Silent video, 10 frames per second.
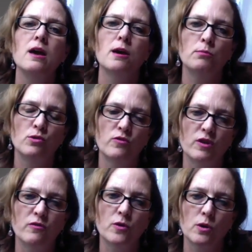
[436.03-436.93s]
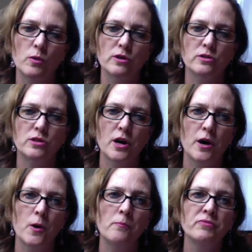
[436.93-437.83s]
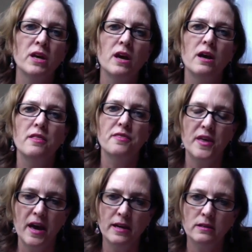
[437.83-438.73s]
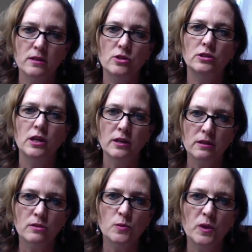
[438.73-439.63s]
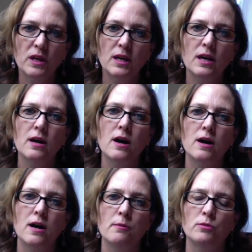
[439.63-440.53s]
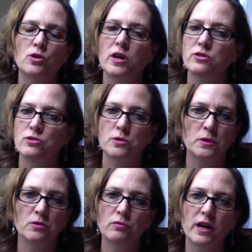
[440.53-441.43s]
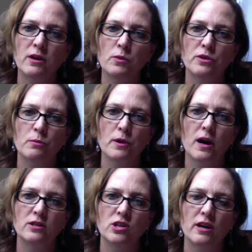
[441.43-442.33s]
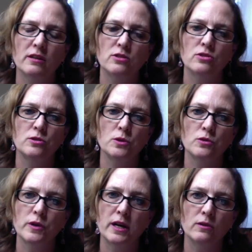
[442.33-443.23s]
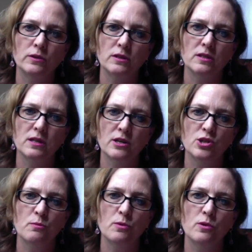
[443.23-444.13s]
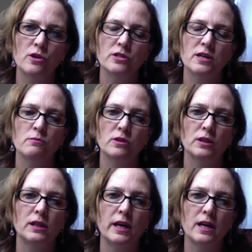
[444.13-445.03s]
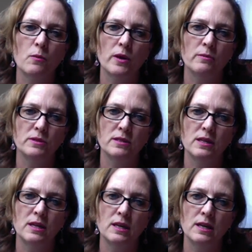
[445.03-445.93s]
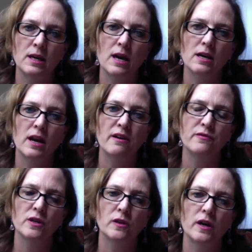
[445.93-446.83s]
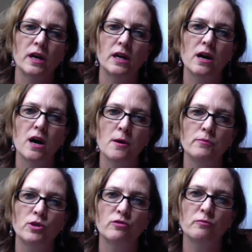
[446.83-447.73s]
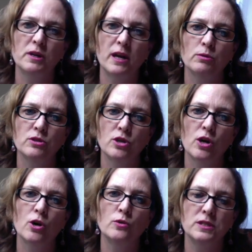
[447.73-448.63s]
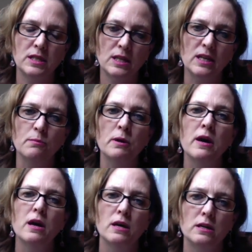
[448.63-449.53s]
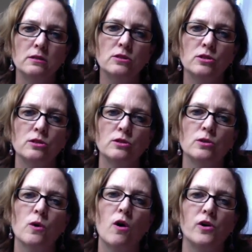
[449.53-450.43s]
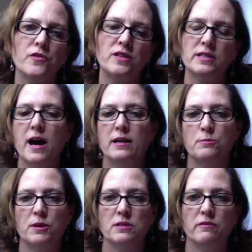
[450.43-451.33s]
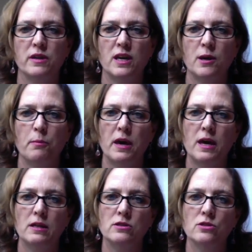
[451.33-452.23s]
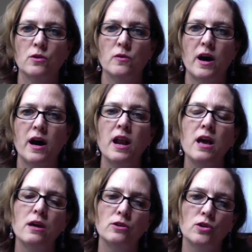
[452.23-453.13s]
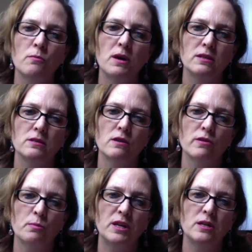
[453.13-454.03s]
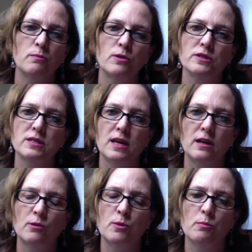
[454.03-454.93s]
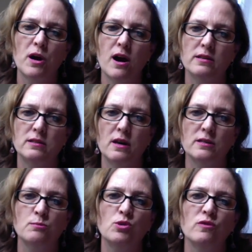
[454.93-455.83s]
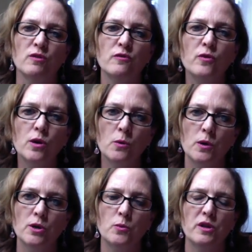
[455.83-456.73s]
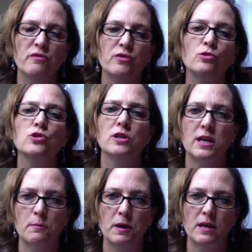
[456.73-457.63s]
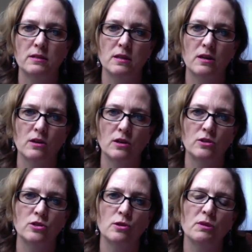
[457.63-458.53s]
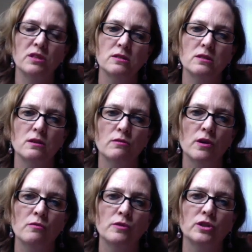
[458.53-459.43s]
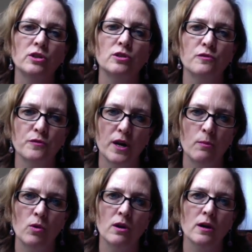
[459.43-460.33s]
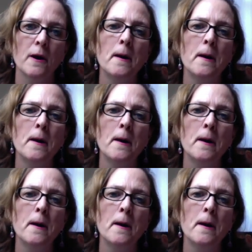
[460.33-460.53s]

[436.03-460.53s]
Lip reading: and moving forward. So thanks. Good luck this week. You guys are doing great with your projects. You're doing great on the discussion boards. I'm really liking what I'm seeing, and I feel like you've been able to go deep into all of these aspects of a campaign so that you can make this a repeatable and scalable process moving forward with future campaigns that you're going to do. But this is a really good framework,